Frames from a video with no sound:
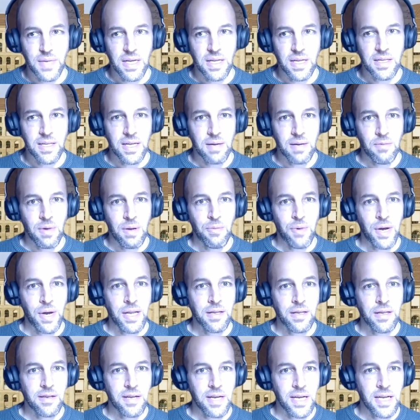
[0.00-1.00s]
and then we
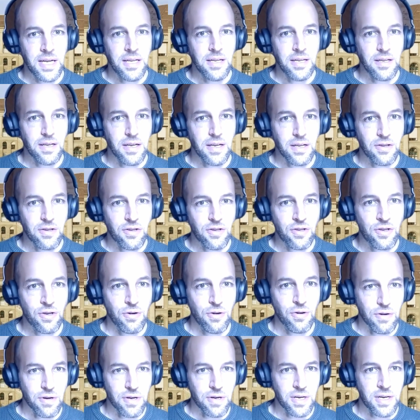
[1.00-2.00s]
went in and
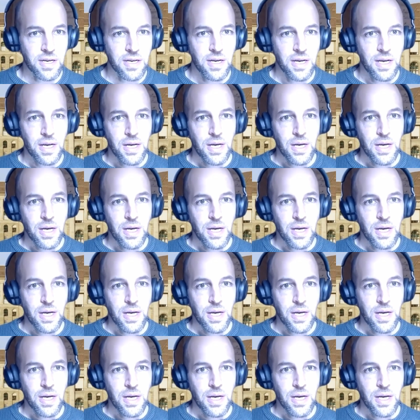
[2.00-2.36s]
took